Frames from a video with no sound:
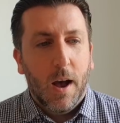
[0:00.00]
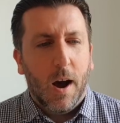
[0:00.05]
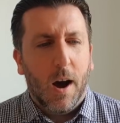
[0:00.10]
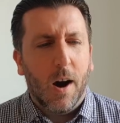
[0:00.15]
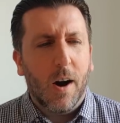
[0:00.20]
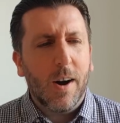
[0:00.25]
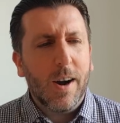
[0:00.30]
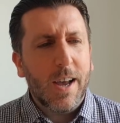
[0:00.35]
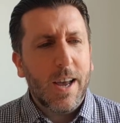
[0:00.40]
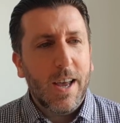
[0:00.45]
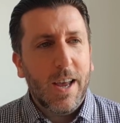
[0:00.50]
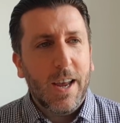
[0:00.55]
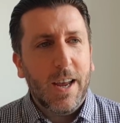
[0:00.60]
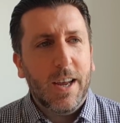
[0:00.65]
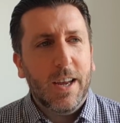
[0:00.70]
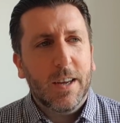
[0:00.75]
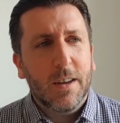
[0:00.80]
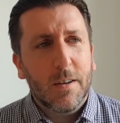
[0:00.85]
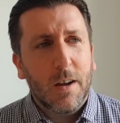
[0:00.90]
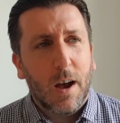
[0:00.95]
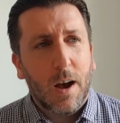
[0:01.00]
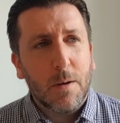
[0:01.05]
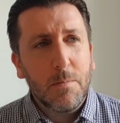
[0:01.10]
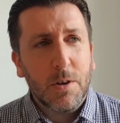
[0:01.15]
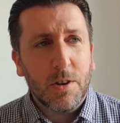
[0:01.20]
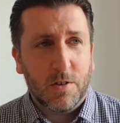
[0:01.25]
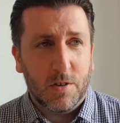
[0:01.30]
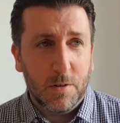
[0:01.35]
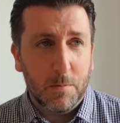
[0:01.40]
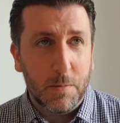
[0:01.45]
I
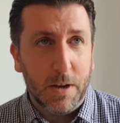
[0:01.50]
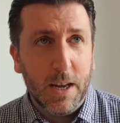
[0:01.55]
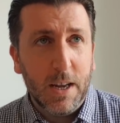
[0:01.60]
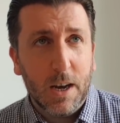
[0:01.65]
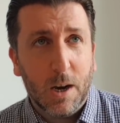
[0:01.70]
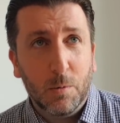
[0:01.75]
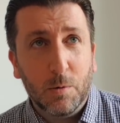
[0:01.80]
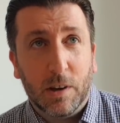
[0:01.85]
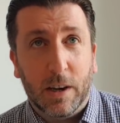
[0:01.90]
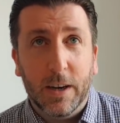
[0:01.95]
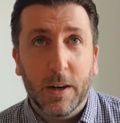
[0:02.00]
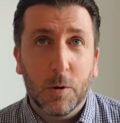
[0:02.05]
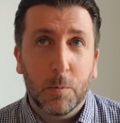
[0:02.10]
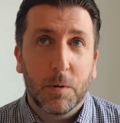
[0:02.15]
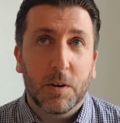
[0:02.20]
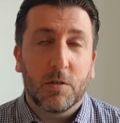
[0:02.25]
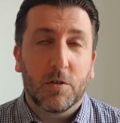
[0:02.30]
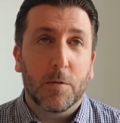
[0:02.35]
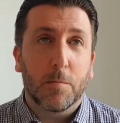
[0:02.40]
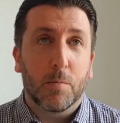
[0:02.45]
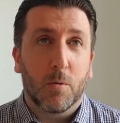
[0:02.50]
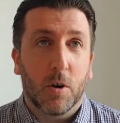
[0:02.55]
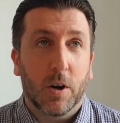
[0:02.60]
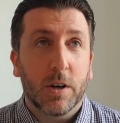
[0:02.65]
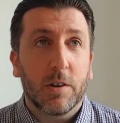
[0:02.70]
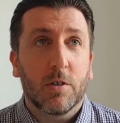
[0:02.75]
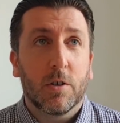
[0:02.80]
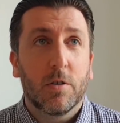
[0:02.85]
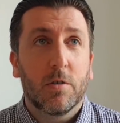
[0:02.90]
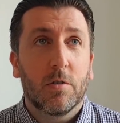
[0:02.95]
must admit, I was a little bit
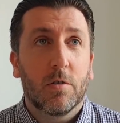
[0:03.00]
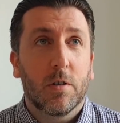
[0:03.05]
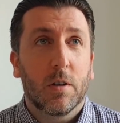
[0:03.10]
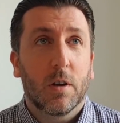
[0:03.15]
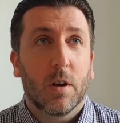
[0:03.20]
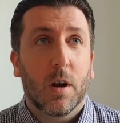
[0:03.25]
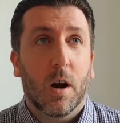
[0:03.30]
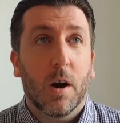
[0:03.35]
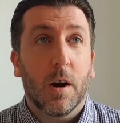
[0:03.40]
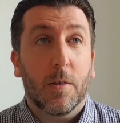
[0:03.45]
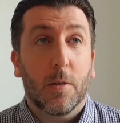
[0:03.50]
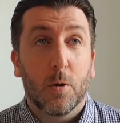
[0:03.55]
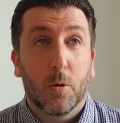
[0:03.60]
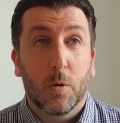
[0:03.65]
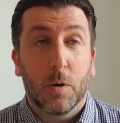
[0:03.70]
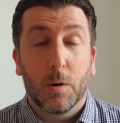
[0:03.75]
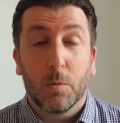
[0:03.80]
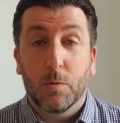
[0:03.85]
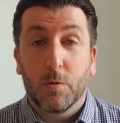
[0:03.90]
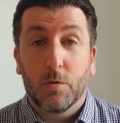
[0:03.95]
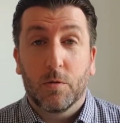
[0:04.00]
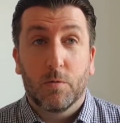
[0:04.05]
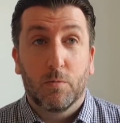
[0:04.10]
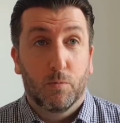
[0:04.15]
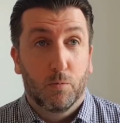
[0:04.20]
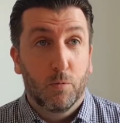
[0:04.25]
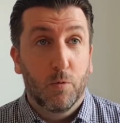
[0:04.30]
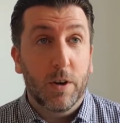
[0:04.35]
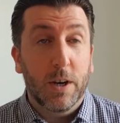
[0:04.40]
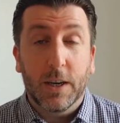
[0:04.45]
surprised because I thought it was
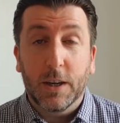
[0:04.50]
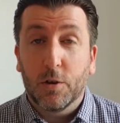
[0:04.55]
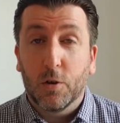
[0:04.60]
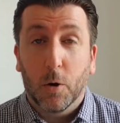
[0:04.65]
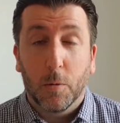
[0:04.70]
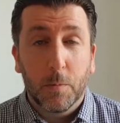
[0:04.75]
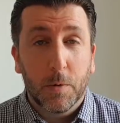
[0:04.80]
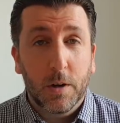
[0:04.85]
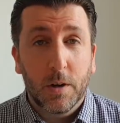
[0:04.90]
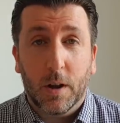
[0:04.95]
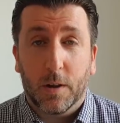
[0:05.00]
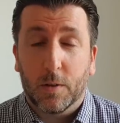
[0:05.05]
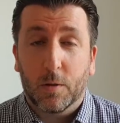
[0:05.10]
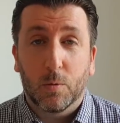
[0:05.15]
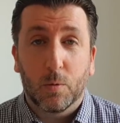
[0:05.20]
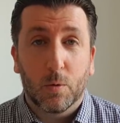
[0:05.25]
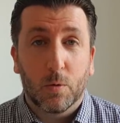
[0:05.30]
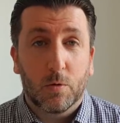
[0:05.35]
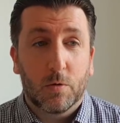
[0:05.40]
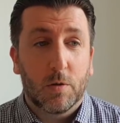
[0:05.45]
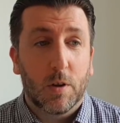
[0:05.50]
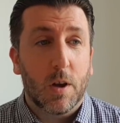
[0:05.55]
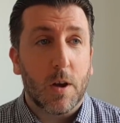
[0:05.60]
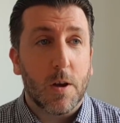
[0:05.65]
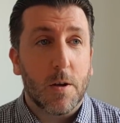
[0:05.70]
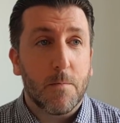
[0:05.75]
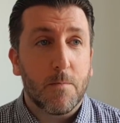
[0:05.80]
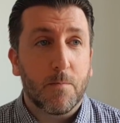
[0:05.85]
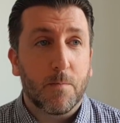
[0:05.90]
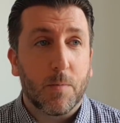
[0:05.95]
really dominant. I thought,
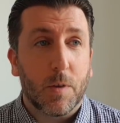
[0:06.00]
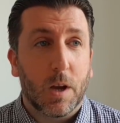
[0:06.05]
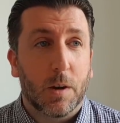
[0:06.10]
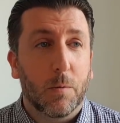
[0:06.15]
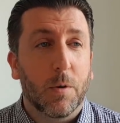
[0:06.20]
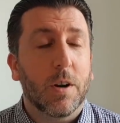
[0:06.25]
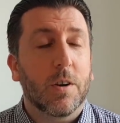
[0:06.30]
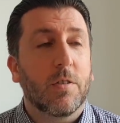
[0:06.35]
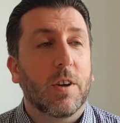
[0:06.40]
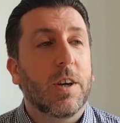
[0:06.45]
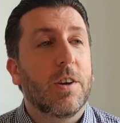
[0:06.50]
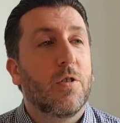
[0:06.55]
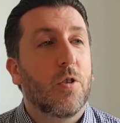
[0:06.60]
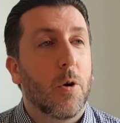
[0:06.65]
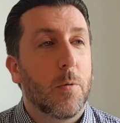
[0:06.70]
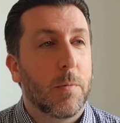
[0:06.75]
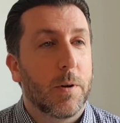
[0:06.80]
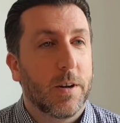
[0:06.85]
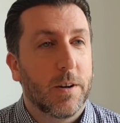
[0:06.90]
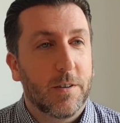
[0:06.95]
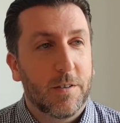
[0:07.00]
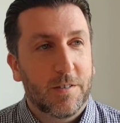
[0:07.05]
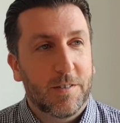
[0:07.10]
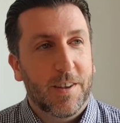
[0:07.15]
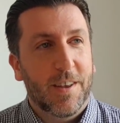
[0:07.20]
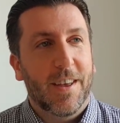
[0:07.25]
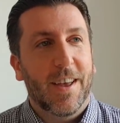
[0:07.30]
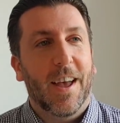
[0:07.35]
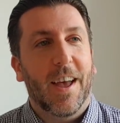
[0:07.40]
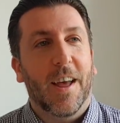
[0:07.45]
when I say dominant,
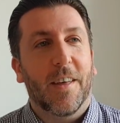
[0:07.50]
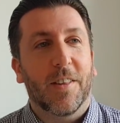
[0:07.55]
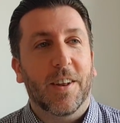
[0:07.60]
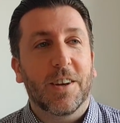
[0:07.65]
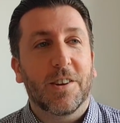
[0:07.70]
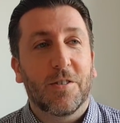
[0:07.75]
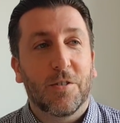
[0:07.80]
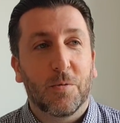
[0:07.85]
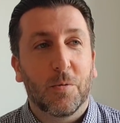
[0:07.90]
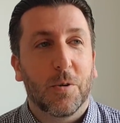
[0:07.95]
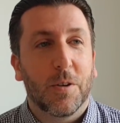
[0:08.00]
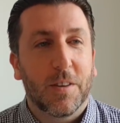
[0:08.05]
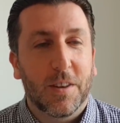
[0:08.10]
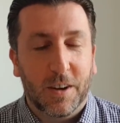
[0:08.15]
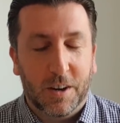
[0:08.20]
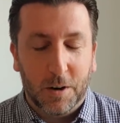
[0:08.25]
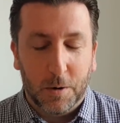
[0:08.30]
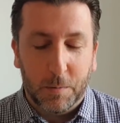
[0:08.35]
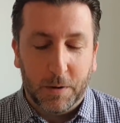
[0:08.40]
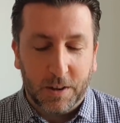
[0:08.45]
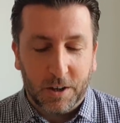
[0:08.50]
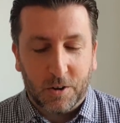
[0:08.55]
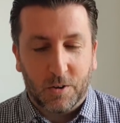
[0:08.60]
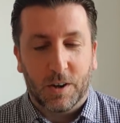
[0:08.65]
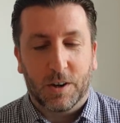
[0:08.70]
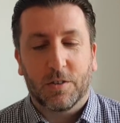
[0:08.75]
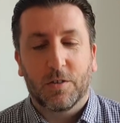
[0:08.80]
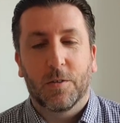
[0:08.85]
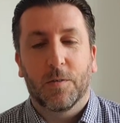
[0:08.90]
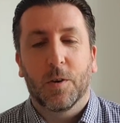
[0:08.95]
I think this is what they're going to be the
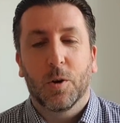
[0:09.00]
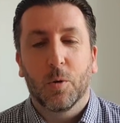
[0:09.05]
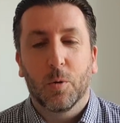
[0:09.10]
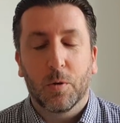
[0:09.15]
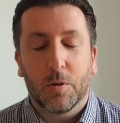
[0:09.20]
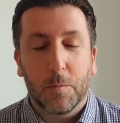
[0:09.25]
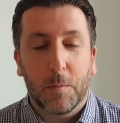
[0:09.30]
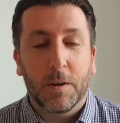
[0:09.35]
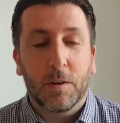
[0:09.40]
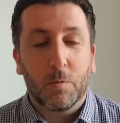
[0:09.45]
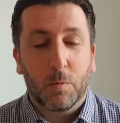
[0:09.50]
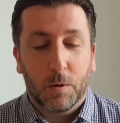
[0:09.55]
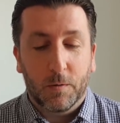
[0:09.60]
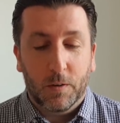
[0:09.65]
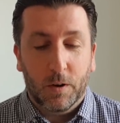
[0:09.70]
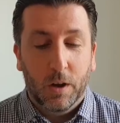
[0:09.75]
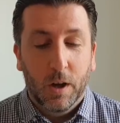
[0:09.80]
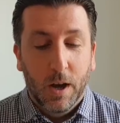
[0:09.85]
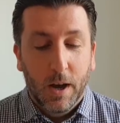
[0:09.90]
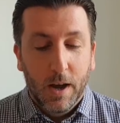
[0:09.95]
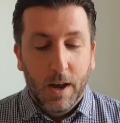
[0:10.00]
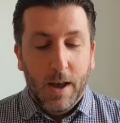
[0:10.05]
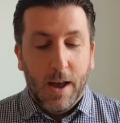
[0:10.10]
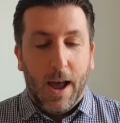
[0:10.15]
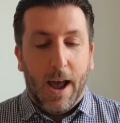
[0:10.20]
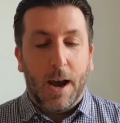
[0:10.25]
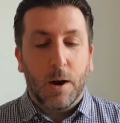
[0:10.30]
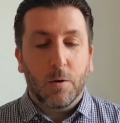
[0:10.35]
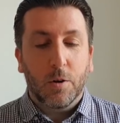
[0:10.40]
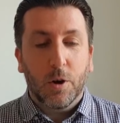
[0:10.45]
crux of it all. It depends
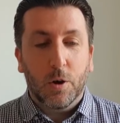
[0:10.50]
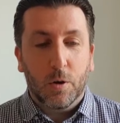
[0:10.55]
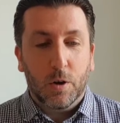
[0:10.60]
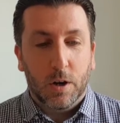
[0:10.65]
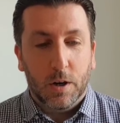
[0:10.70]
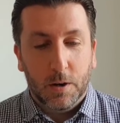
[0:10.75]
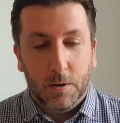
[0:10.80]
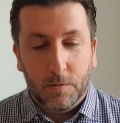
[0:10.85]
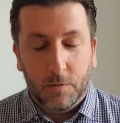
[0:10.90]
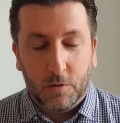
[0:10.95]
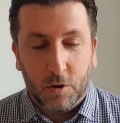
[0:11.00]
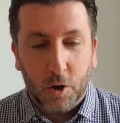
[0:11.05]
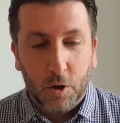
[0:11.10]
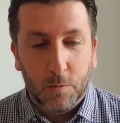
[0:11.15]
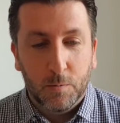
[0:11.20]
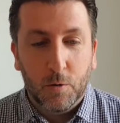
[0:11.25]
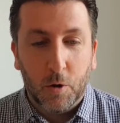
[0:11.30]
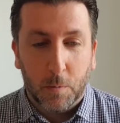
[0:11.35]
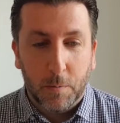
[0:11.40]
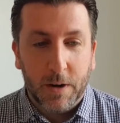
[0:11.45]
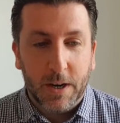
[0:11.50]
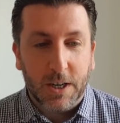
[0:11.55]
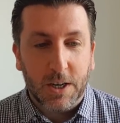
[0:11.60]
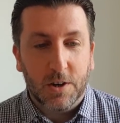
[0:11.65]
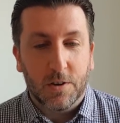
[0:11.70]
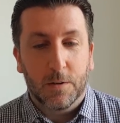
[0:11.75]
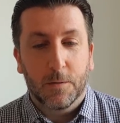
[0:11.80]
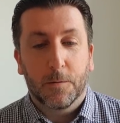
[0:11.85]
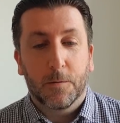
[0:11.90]
how you kind of term domination.